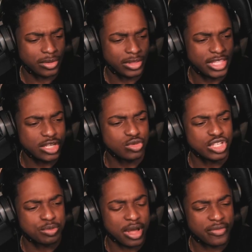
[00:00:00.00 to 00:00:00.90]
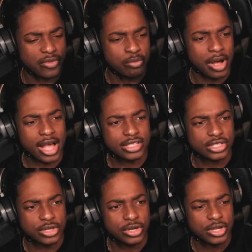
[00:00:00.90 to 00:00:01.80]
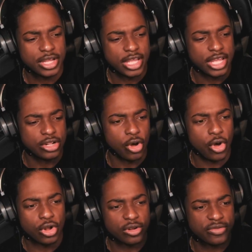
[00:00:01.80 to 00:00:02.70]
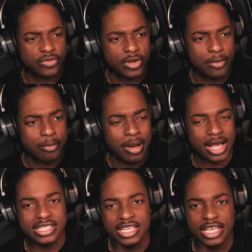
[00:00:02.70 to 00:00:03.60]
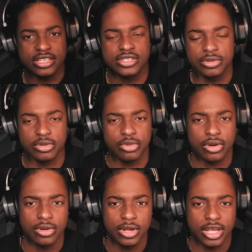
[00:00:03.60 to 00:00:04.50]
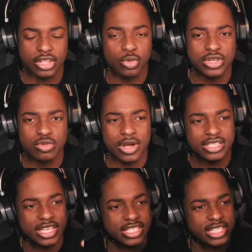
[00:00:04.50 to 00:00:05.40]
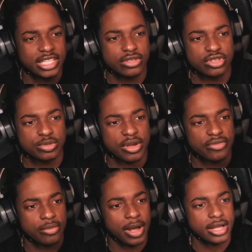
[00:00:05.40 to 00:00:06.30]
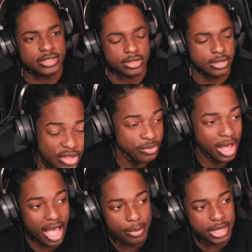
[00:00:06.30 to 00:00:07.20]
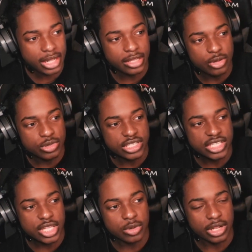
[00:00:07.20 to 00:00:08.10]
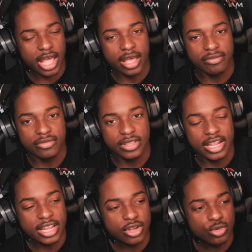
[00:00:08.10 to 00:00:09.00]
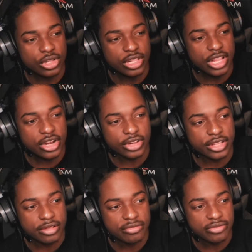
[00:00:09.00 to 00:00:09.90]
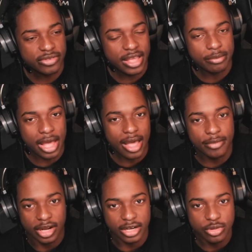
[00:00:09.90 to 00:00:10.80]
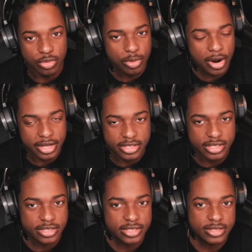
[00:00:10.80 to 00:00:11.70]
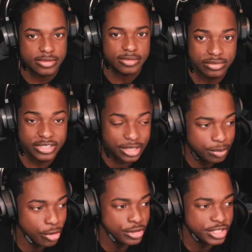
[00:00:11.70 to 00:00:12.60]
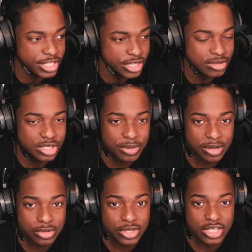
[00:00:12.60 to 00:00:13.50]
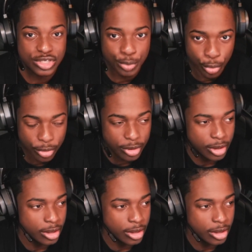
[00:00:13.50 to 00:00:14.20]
disrespectful boxer in all of boxing history, bro. And the reason why I say he's a disrespectful boxer, if Muhammad Ali was still alive, that nigga would literally fight Muhammad Ali with Parkinson's. Jake Paul's a disrespect to the sport,